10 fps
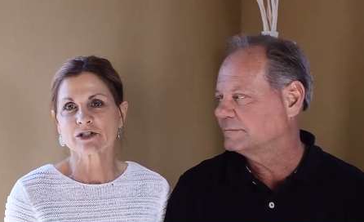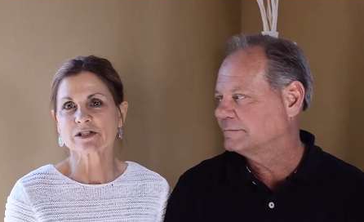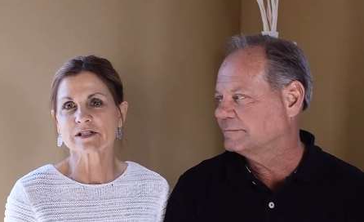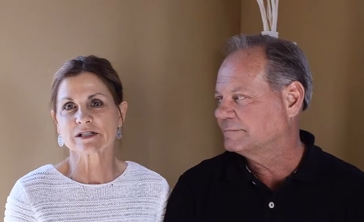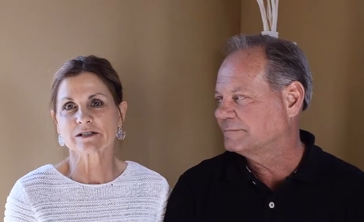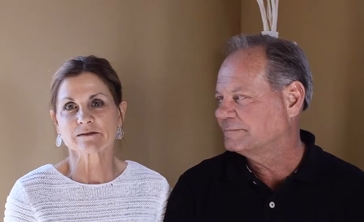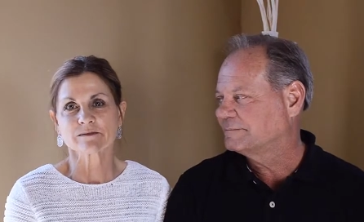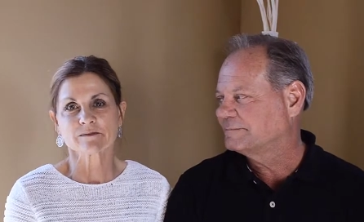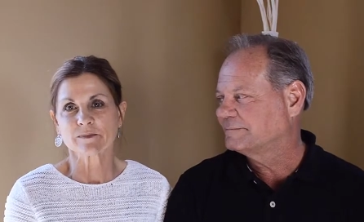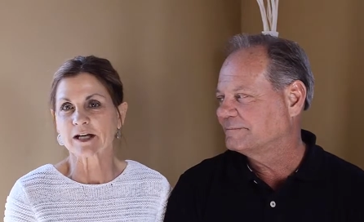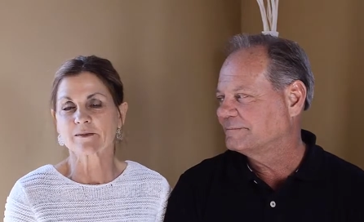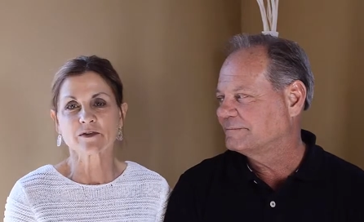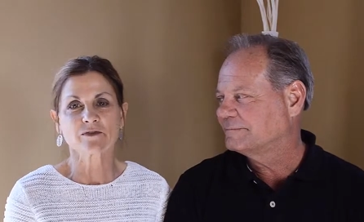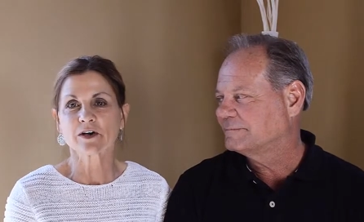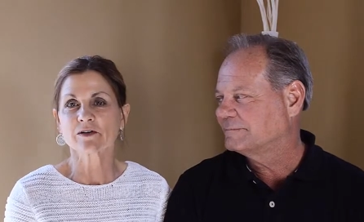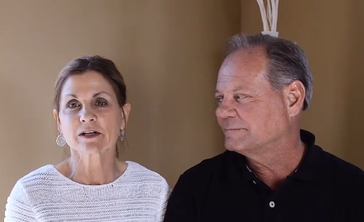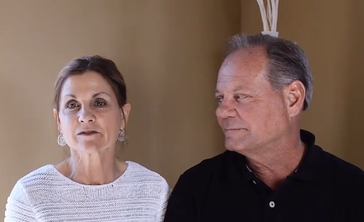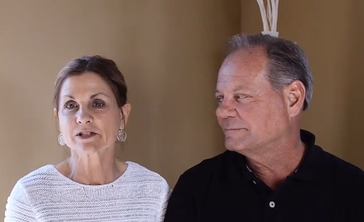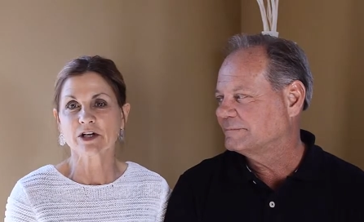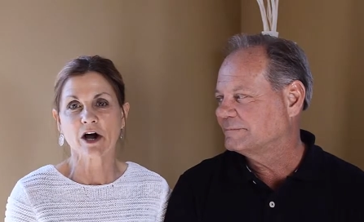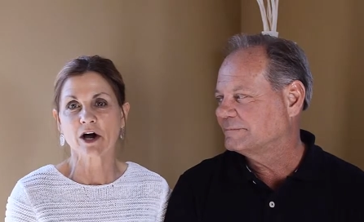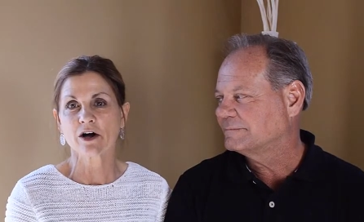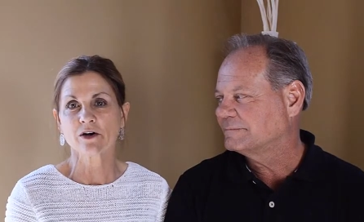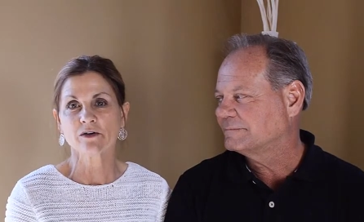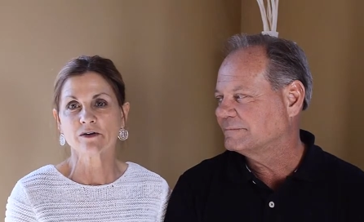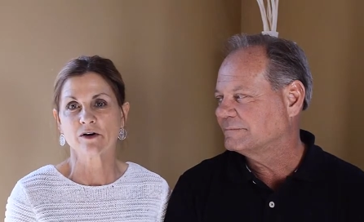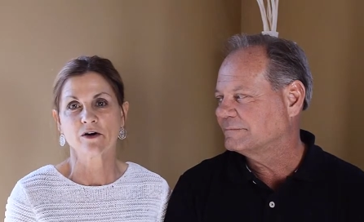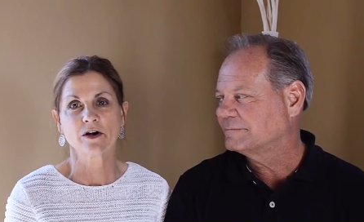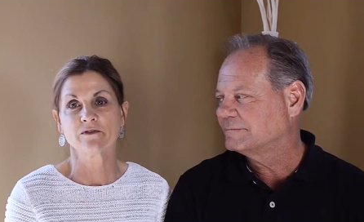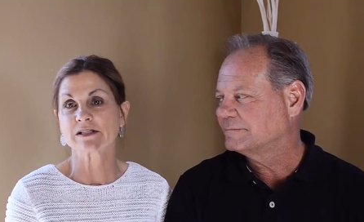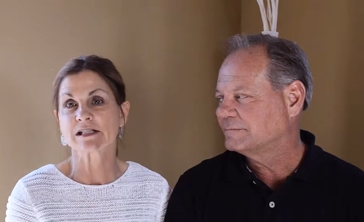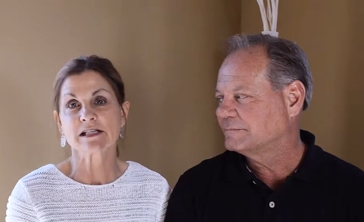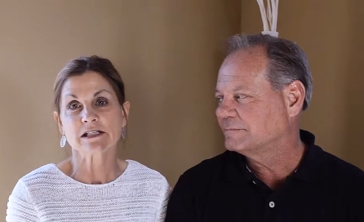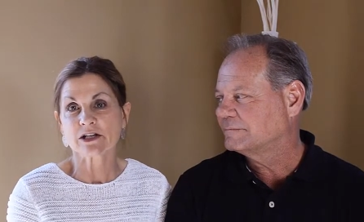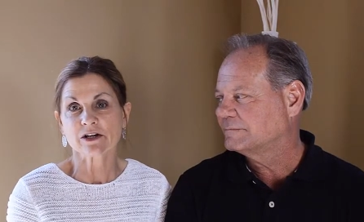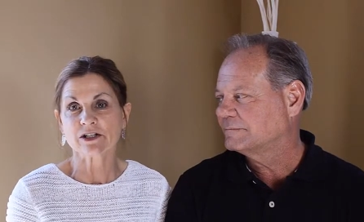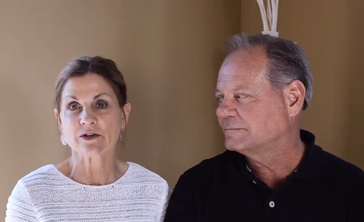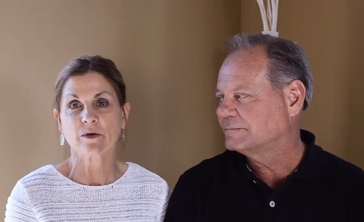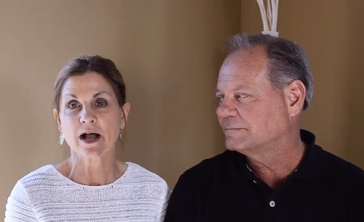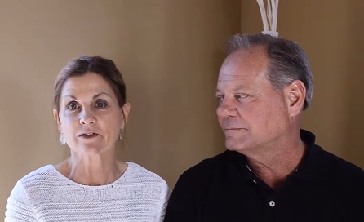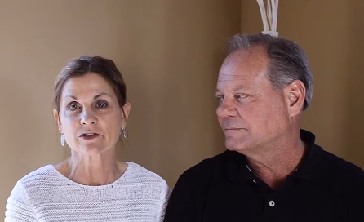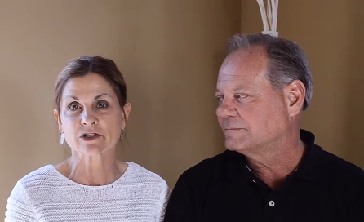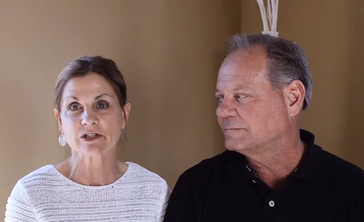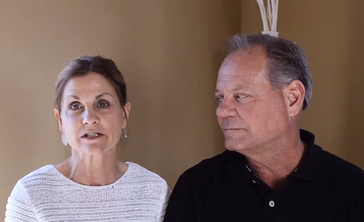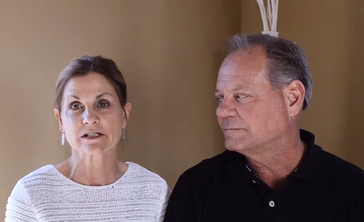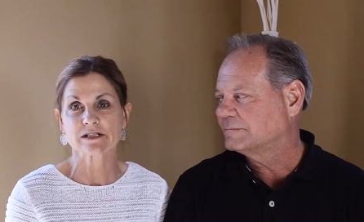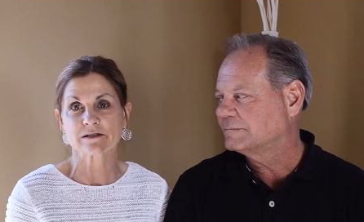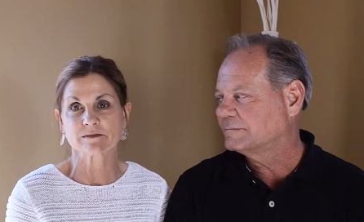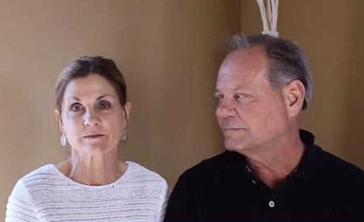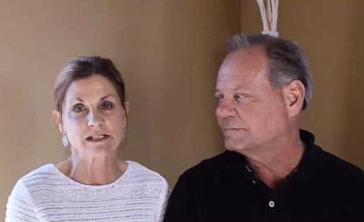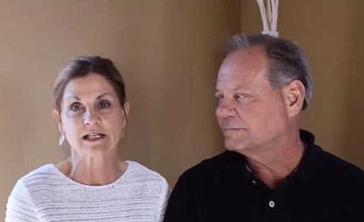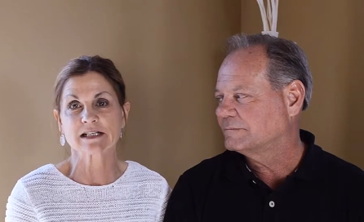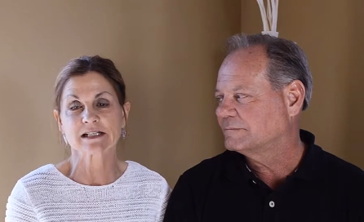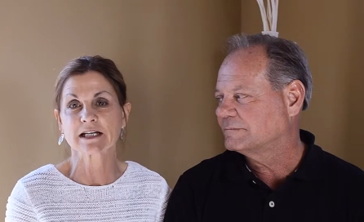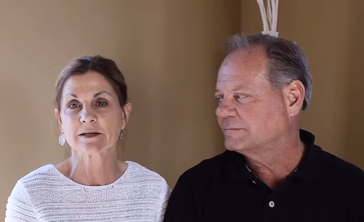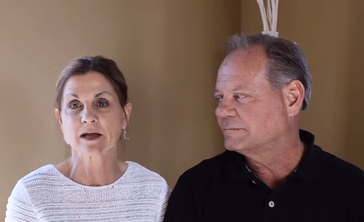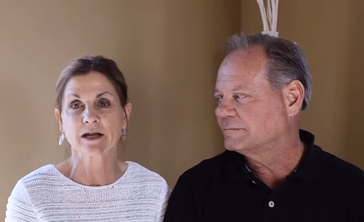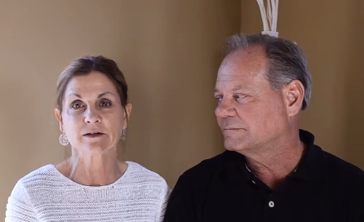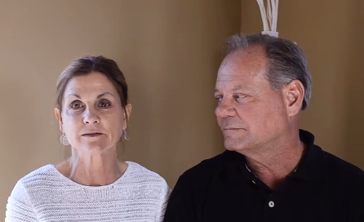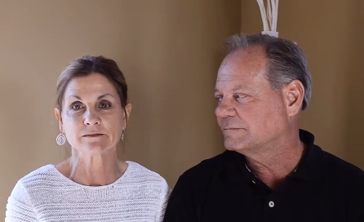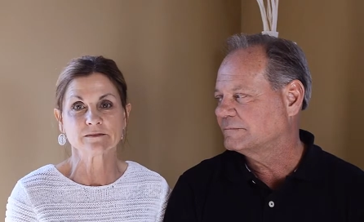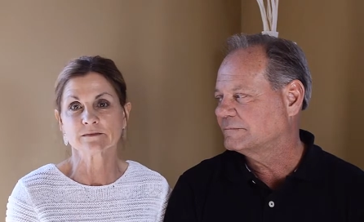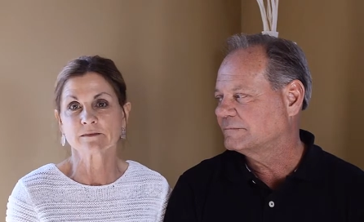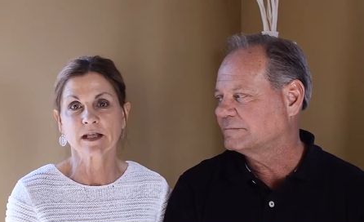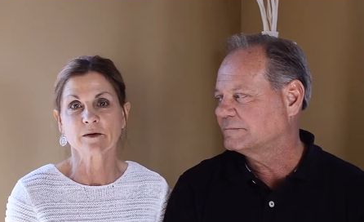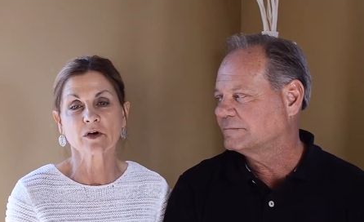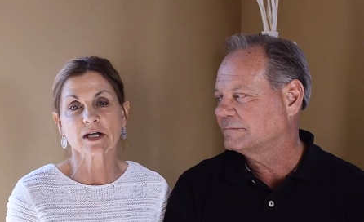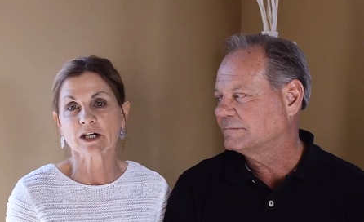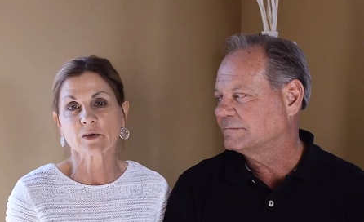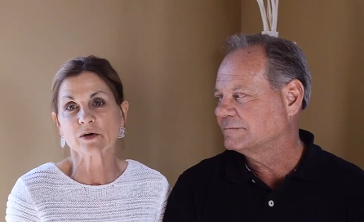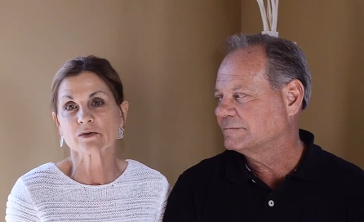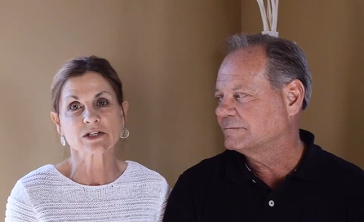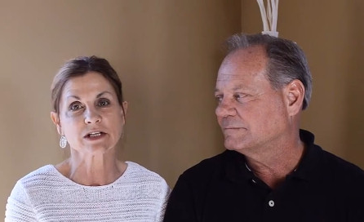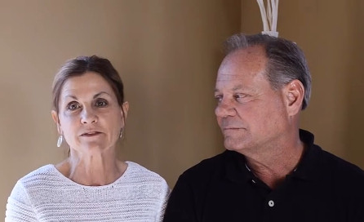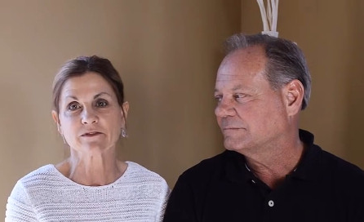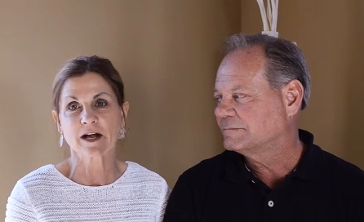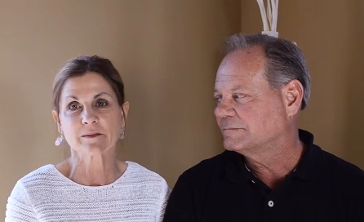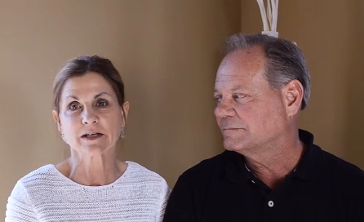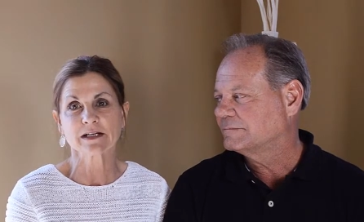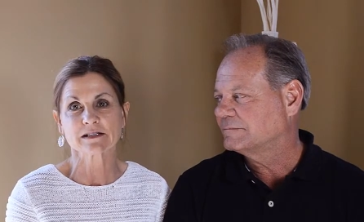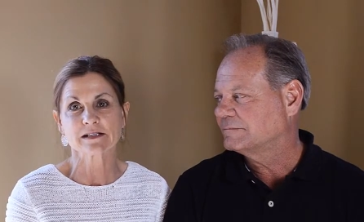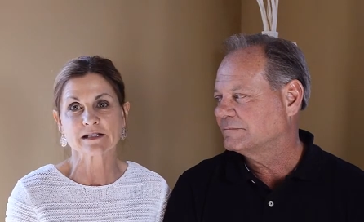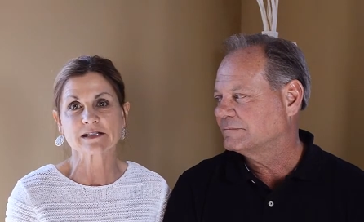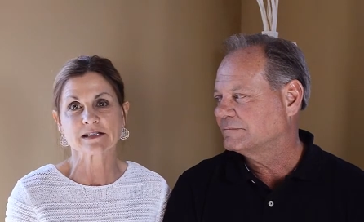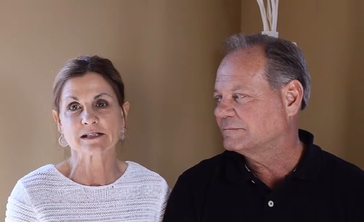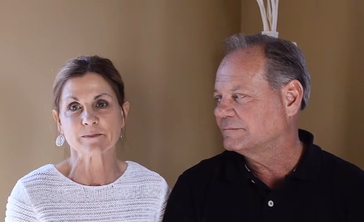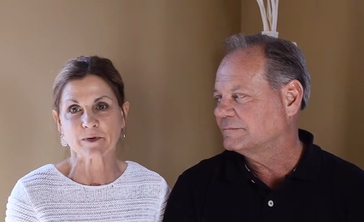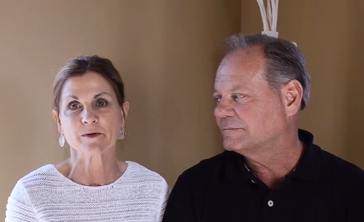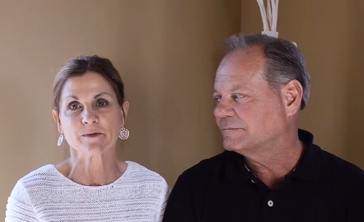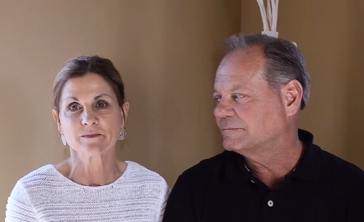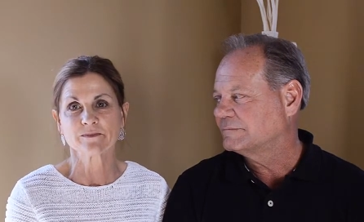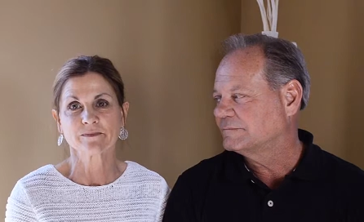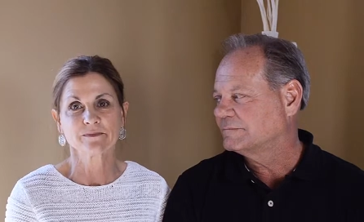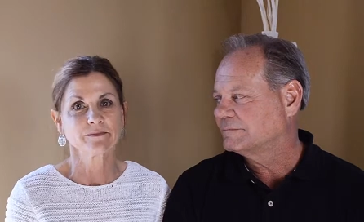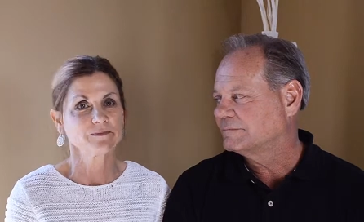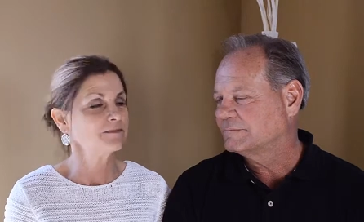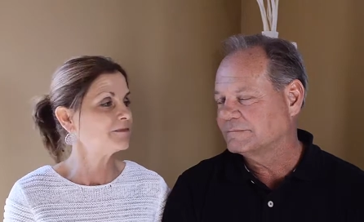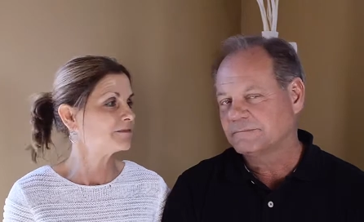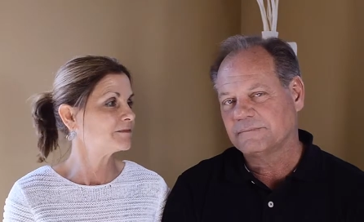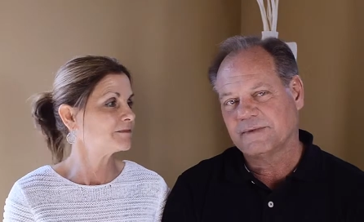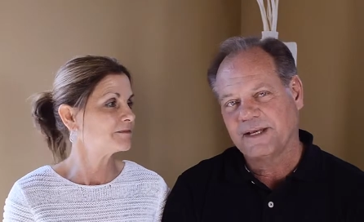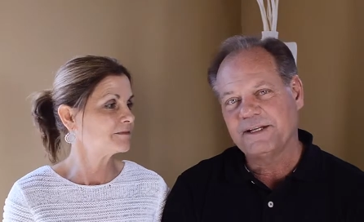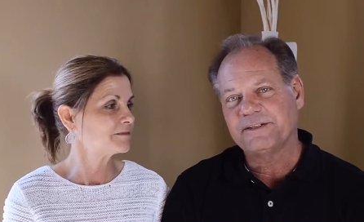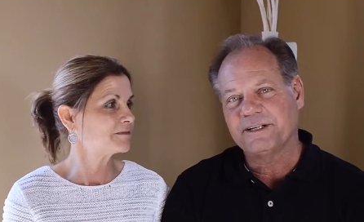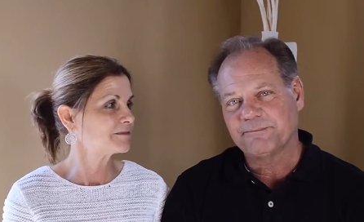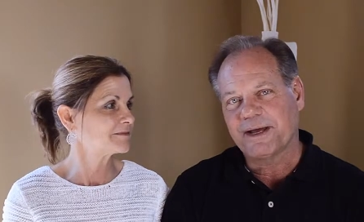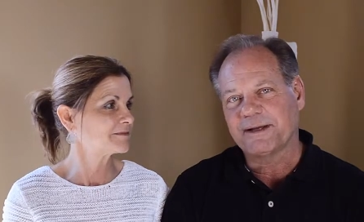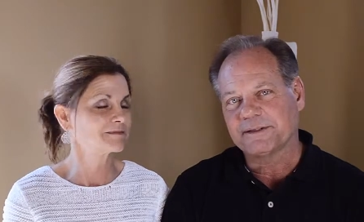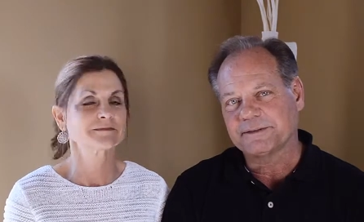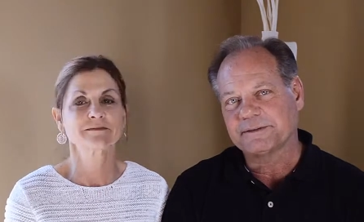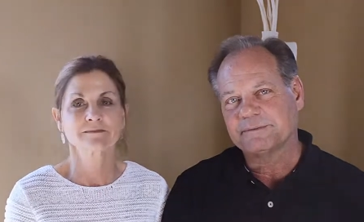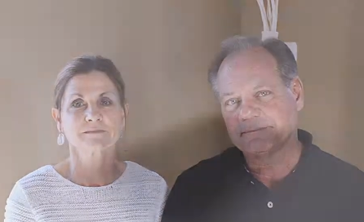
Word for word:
Speaker 1: just pick up the phone, give us a call, or if it's easier and you'd rather, just send us an email and we'll get a quote to you in five minutes. It's simple.
Speaker 2: Easy and painless.